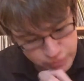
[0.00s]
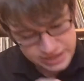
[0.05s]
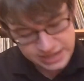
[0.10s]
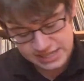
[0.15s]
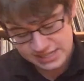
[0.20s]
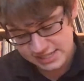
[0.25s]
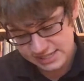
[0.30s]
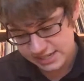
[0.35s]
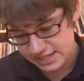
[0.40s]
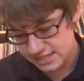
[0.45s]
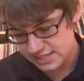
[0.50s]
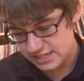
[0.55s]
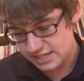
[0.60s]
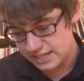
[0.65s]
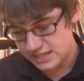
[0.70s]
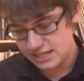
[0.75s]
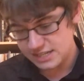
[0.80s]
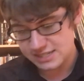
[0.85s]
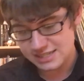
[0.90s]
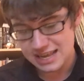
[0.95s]

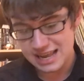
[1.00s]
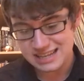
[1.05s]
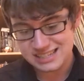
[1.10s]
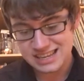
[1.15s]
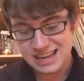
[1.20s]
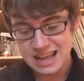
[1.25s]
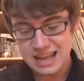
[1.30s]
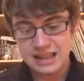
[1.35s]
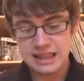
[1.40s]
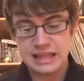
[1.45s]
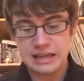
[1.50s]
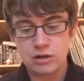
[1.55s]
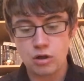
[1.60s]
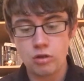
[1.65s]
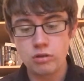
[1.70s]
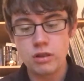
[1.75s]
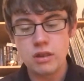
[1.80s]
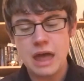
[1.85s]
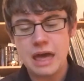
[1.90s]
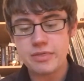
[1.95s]
2016, it says, like
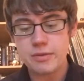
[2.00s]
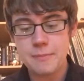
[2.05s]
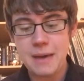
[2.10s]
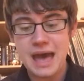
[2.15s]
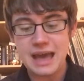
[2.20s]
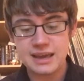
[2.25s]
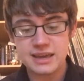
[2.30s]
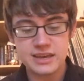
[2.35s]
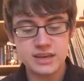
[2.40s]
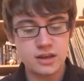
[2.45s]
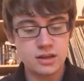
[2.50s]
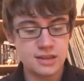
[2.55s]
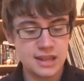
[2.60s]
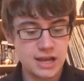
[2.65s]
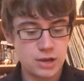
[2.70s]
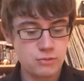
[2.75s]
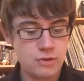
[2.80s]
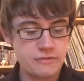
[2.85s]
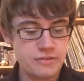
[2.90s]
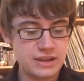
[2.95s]
on like the back here,
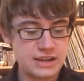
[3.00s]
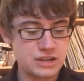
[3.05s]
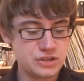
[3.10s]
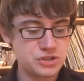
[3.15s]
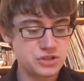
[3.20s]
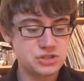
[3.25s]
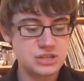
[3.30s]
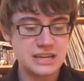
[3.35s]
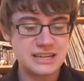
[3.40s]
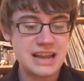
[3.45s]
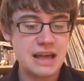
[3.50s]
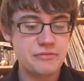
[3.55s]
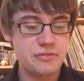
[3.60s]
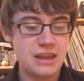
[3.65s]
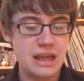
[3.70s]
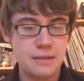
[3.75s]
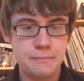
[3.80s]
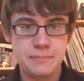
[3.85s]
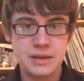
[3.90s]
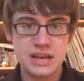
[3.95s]
like where like I just like never
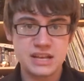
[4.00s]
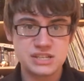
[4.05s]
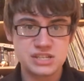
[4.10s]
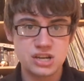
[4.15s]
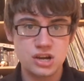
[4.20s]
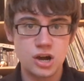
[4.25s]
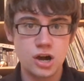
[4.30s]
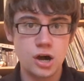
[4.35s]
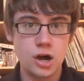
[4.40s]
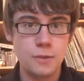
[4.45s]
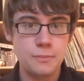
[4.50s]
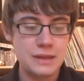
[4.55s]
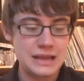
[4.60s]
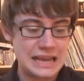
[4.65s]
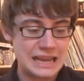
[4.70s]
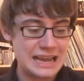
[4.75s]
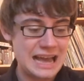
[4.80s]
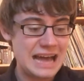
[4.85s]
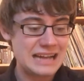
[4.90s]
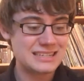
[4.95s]
like picked it up,
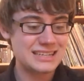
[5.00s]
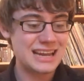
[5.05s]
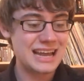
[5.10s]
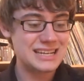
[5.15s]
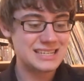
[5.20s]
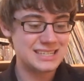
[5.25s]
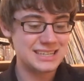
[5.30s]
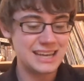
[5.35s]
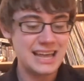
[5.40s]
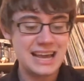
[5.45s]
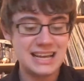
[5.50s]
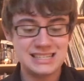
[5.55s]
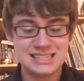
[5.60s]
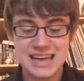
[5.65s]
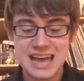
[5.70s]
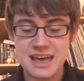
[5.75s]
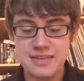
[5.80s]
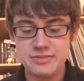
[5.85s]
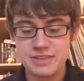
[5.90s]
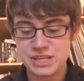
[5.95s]
like I kind of like delayed
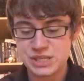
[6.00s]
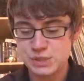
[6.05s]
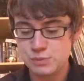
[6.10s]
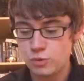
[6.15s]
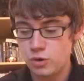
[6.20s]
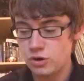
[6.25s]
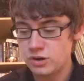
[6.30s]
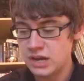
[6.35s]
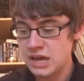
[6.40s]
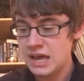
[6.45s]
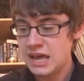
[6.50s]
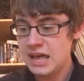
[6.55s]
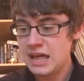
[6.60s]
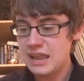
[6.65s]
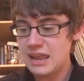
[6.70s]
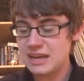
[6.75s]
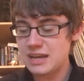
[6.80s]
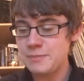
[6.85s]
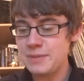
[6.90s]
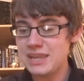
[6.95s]
getting this one.
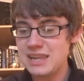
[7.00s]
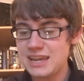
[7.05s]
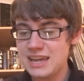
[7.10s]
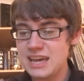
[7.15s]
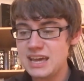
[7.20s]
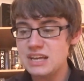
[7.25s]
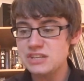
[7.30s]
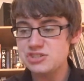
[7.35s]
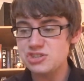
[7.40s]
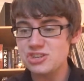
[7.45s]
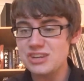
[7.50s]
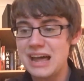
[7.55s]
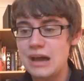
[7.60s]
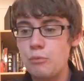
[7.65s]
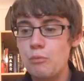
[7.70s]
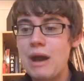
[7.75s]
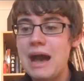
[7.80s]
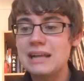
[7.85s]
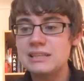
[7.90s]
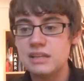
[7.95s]
Like I mean, like it isn't
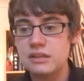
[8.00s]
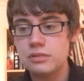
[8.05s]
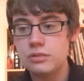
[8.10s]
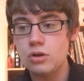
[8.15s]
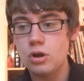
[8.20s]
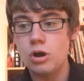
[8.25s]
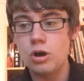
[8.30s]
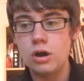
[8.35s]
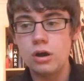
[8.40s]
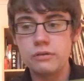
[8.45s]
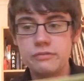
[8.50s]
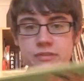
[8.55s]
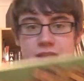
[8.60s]
like widely thought